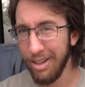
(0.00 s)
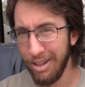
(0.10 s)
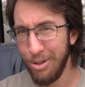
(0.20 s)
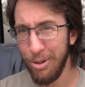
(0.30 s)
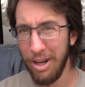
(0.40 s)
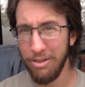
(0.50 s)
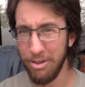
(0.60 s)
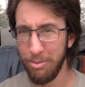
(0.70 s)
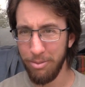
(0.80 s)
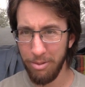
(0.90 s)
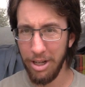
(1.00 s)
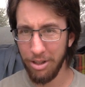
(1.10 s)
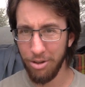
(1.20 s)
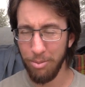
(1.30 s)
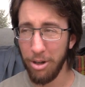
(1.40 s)
I do have some
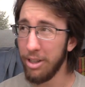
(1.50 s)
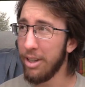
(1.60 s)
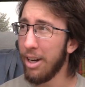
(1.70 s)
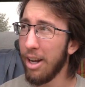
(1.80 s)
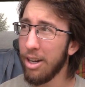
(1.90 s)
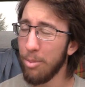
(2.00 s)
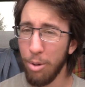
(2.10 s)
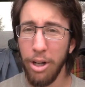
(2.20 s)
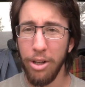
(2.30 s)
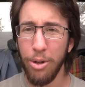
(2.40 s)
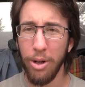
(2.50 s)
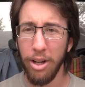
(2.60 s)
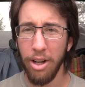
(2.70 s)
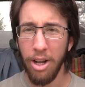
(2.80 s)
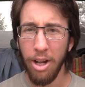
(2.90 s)
extra money that I could put into
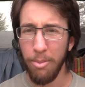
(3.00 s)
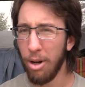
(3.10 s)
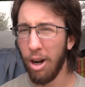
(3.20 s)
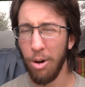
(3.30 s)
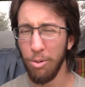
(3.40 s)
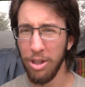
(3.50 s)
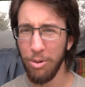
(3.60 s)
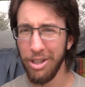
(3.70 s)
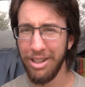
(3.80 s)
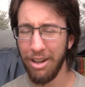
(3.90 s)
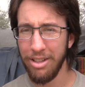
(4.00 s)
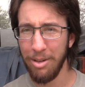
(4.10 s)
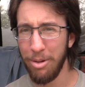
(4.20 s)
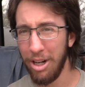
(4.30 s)
it, but I don't really want to touch that money.